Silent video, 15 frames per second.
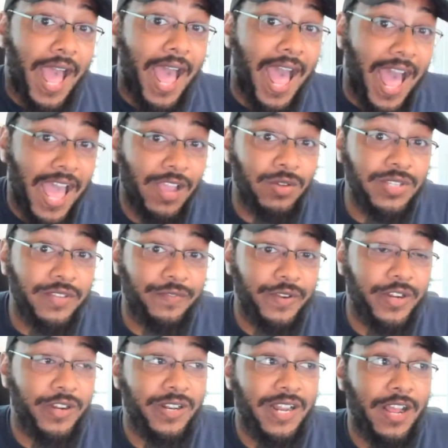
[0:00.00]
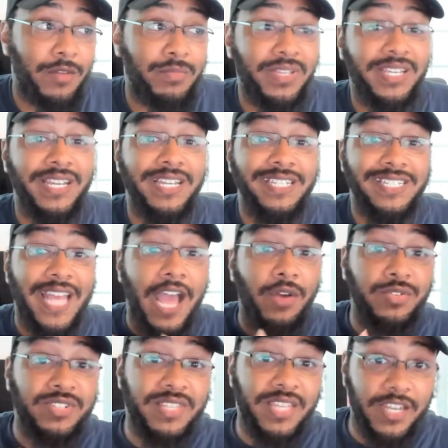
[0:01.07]
I only figured it out because I
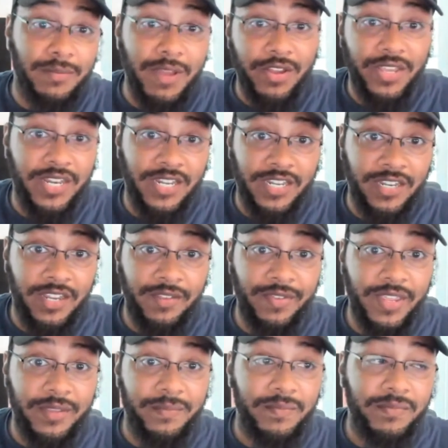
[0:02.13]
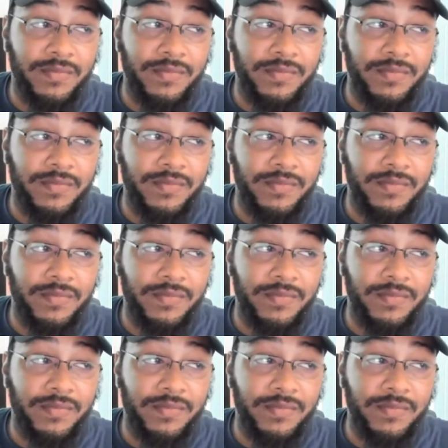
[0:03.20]
was thinking about getting an EV